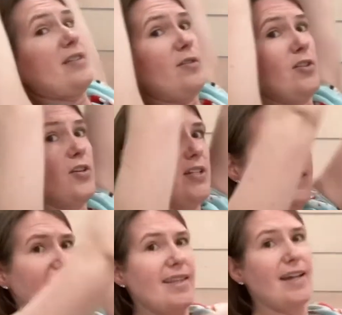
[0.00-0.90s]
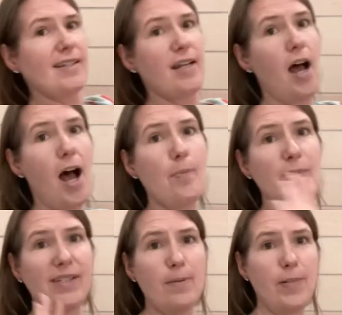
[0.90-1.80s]
So you can see that's an
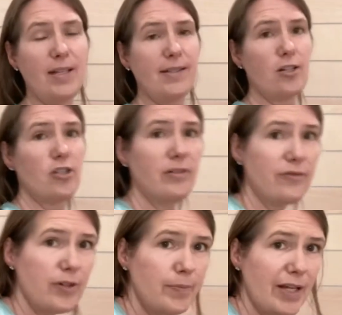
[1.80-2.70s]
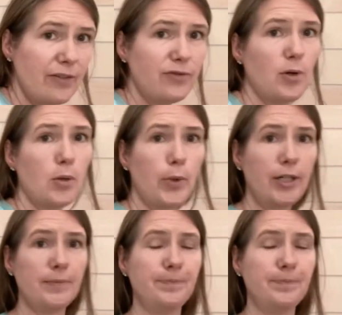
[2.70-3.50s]
opposite position from being forward.